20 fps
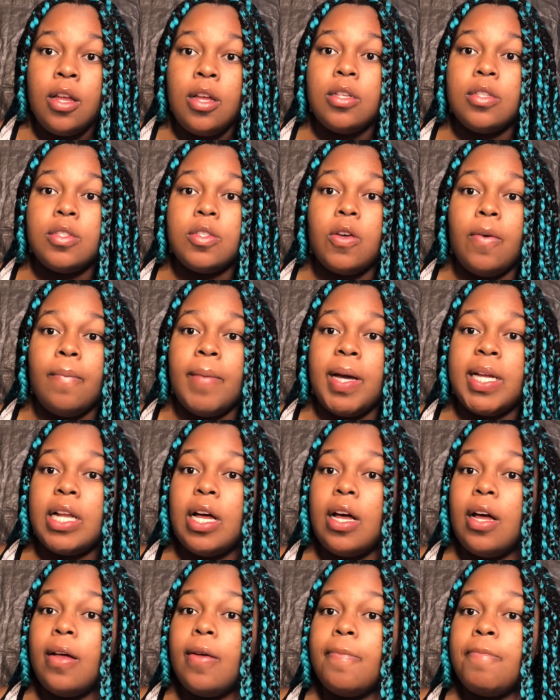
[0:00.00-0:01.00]
So it might
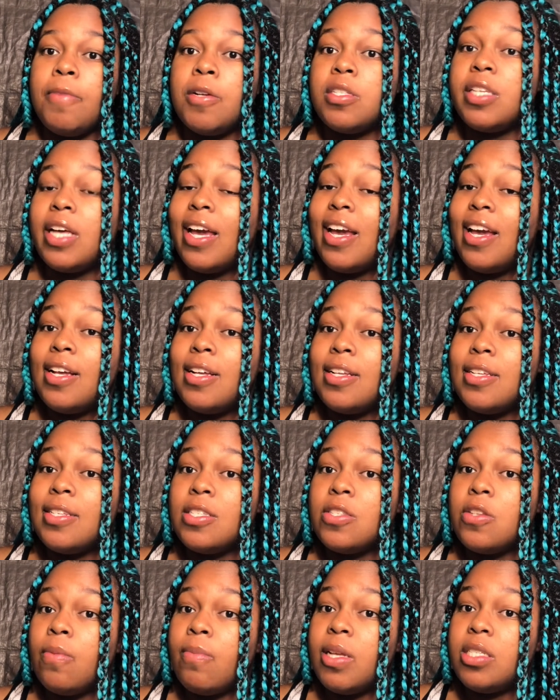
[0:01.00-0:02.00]
not pertain
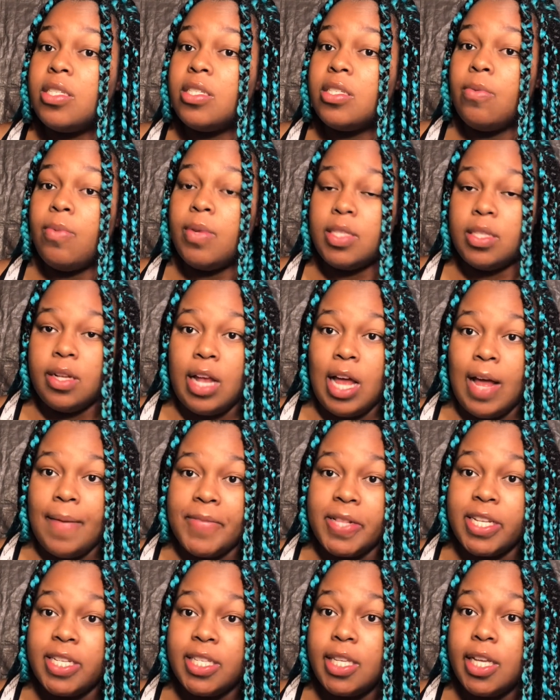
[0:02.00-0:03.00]
so much to what's gonna
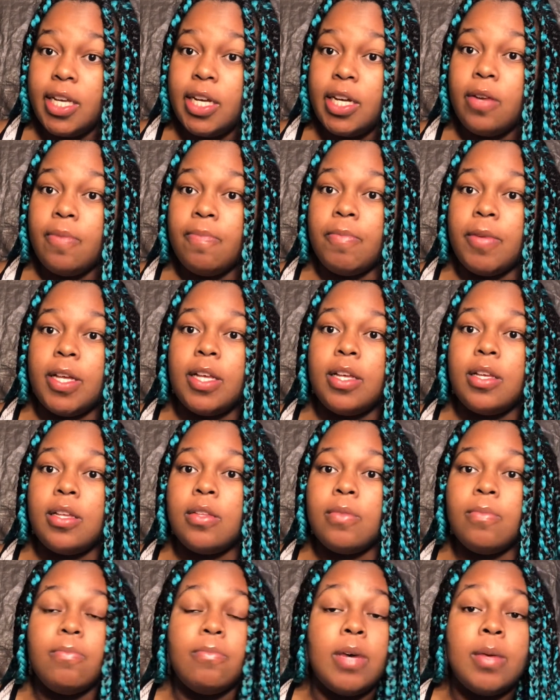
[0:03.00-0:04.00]
happen this year, but it
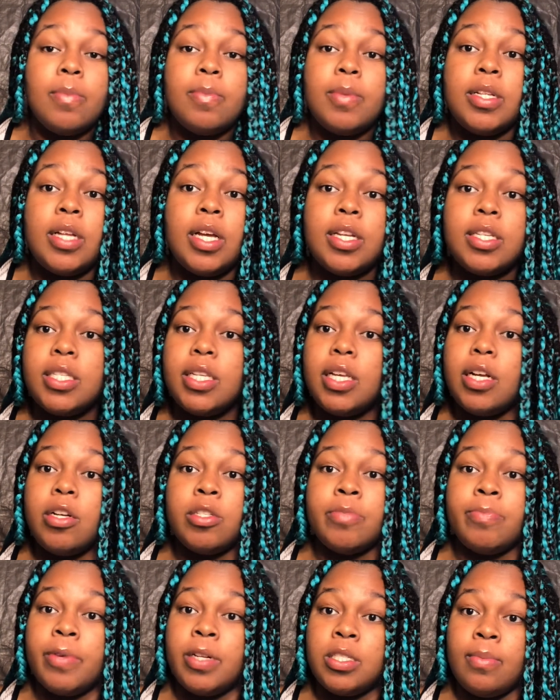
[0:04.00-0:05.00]
might be next year,
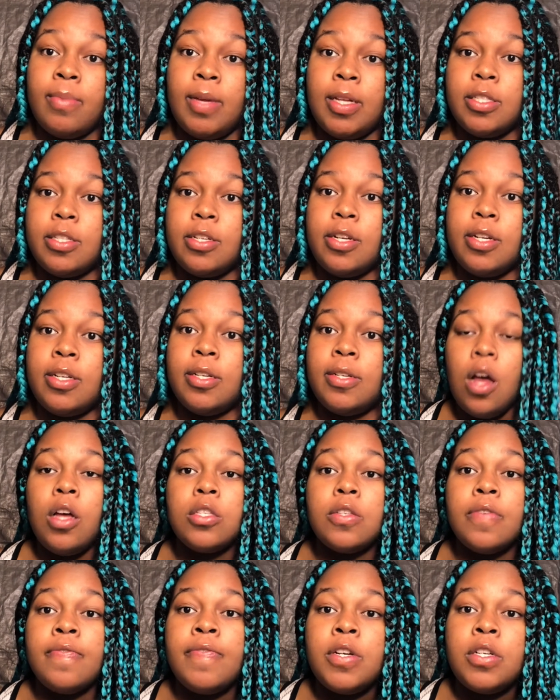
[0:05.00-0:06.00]
spring semester.
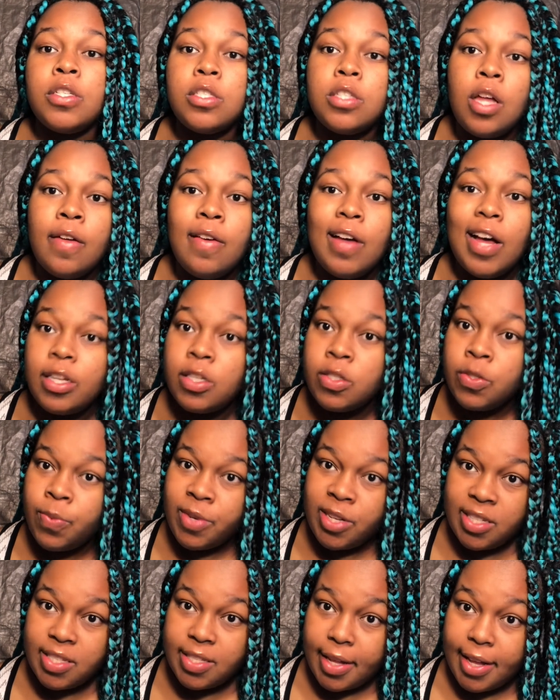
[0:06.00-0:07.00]
So first off, I just
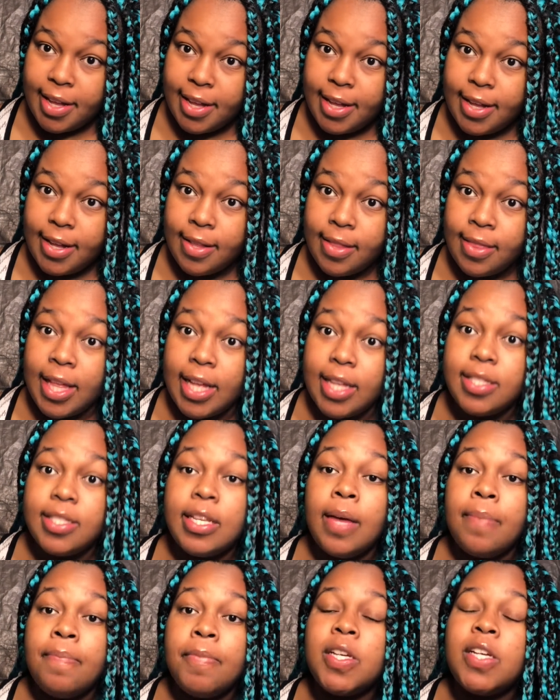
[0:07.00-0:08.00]
want to say that
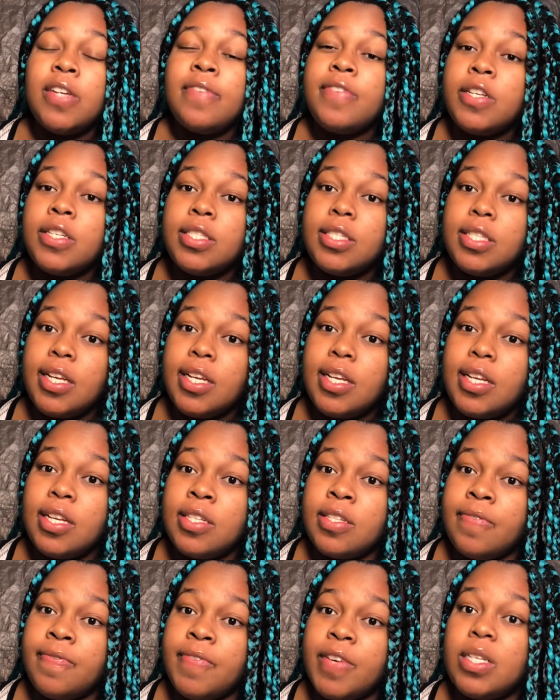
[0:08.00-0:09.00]
Temple University
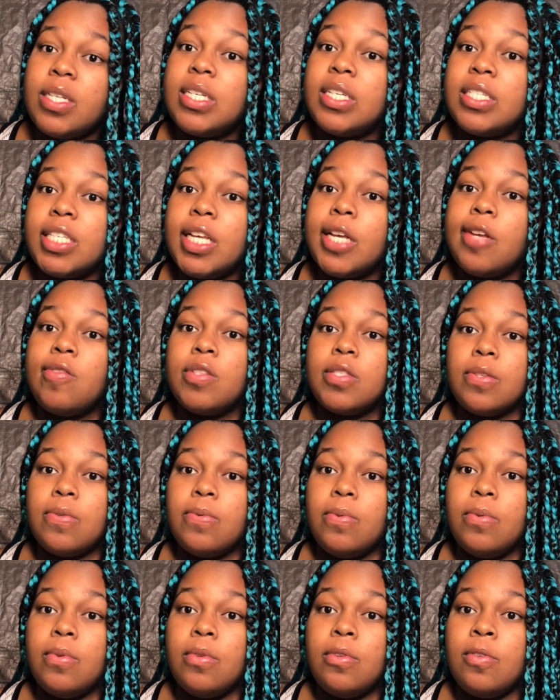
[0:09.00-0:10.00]
is a very safe
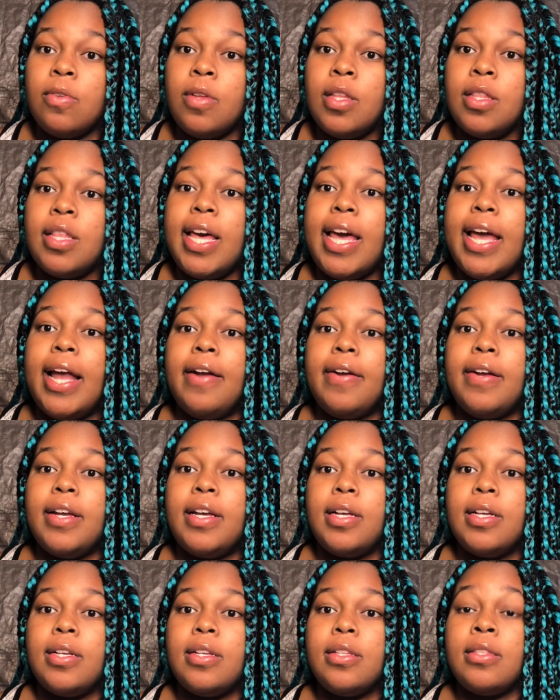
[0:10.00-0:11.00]
school.
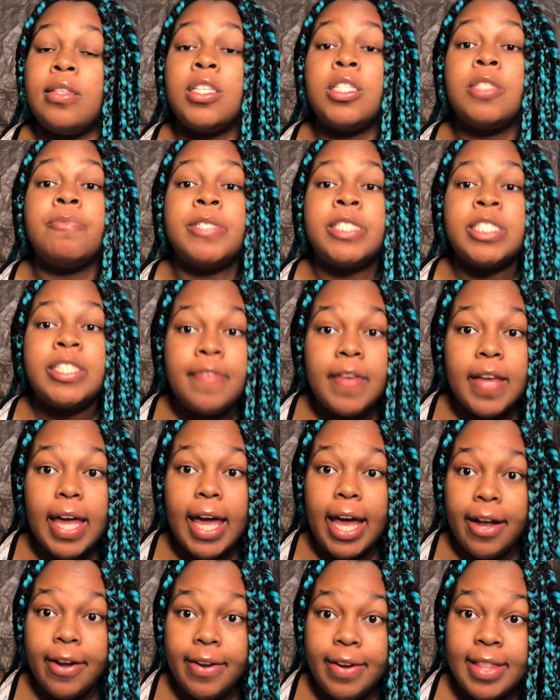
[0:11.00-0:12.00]
The specific
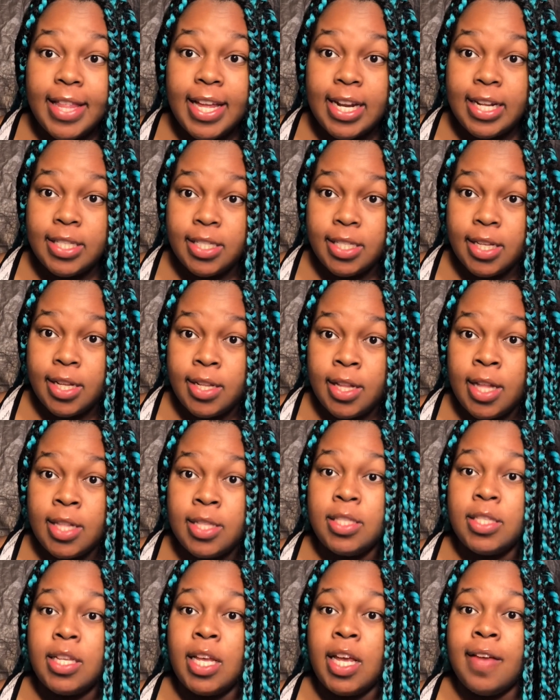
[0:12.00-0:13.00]
area that it's in,
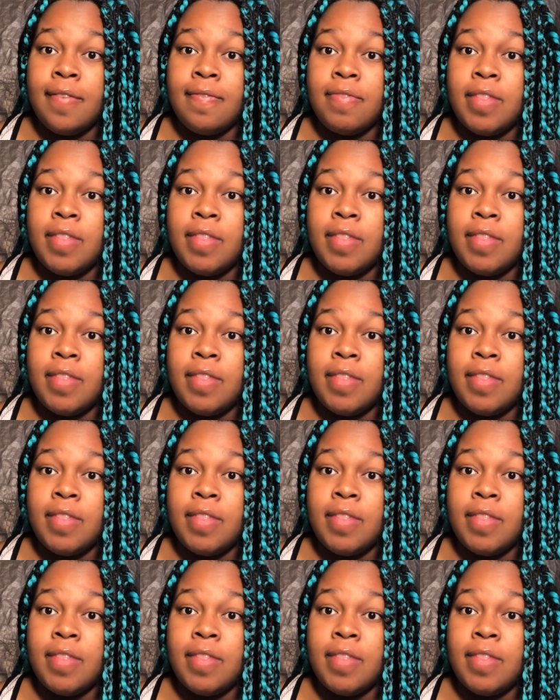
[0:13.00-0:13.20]
it's safe.